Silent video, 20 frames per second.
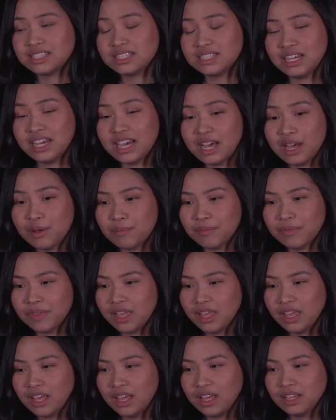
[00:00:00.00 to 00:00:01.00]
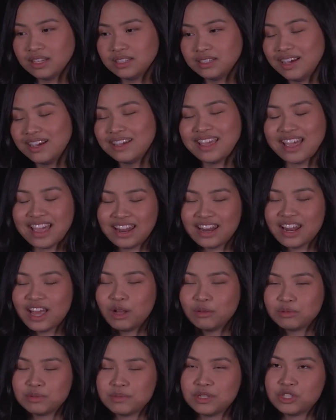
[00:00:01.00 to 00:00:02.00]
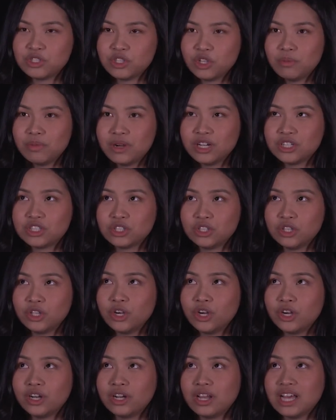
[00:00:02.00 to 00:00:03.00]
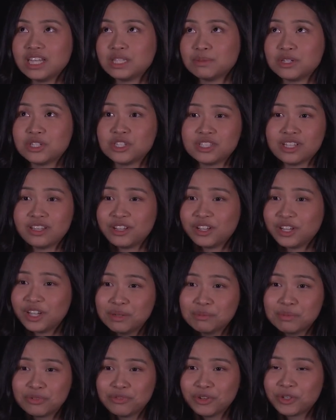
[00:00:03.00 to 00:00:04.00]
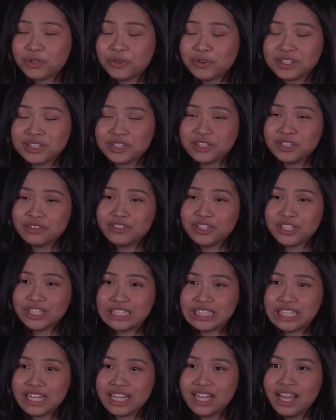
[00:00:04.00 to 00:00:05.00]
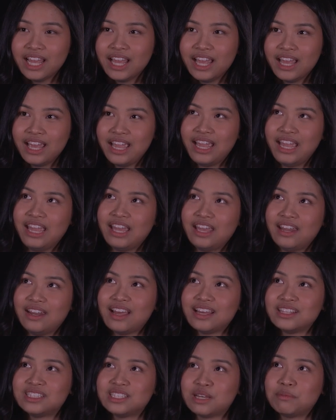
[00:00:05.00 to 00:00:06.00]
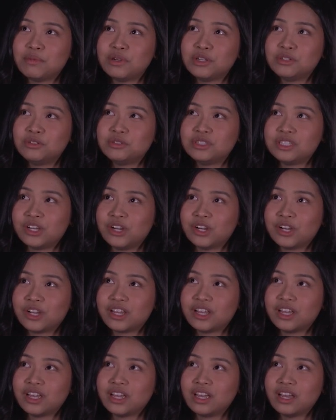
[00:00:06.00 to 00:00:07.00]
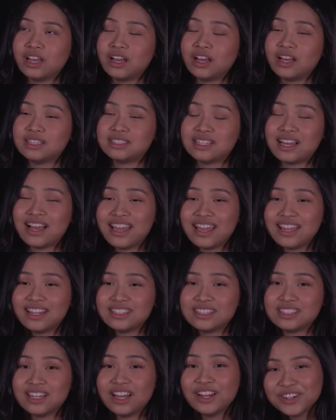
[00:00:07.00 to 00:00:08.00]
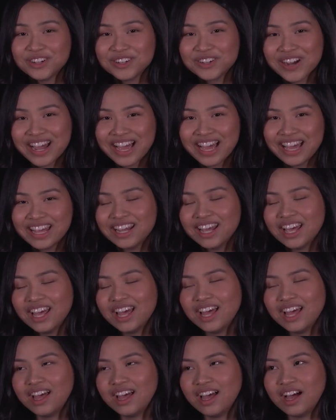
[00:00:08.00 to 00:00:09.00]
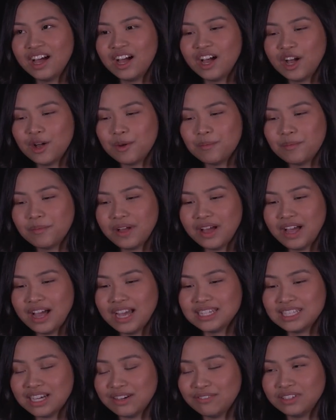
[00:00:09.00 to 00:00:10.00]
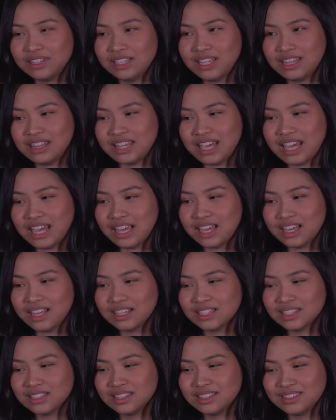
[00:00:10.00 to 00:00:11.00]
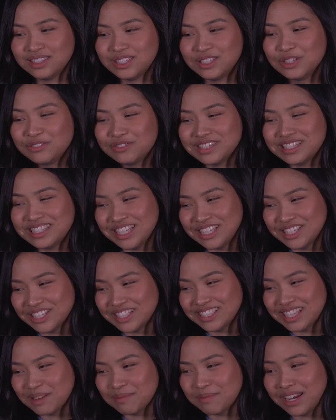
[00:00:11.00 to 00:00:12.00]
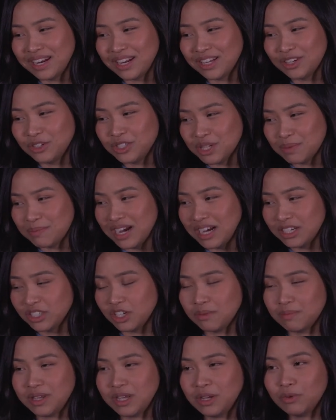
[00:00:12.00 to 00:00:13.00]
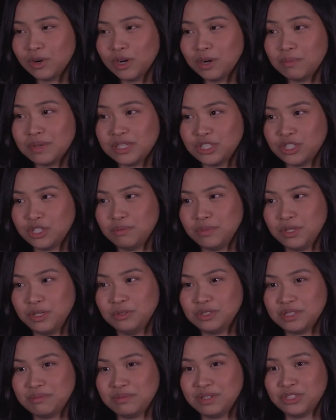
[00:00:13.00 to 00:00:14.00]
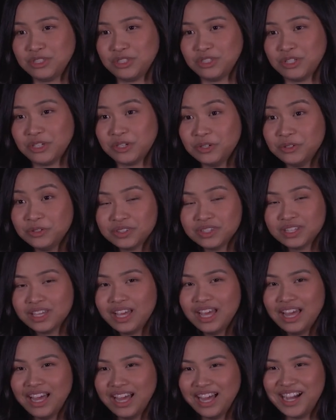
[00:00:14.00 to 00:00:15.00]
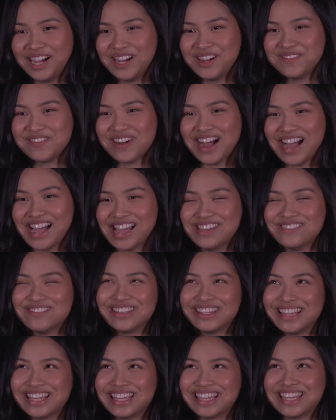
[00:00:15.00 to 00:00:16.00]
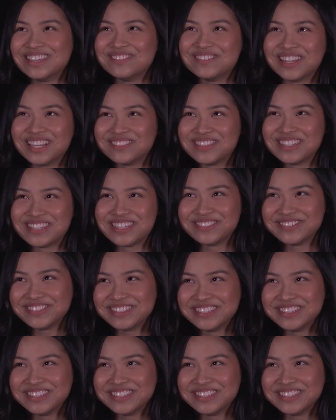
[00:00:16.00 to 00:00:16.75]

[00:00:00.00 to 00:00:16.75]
STM, again, helped me so much learn as much as I could before going to university. And as someone who took a science undergrad, I definitely think two of the teachers that made a huge impact on me were Mr. Muse and Mr. Toth. I even emailed Mr.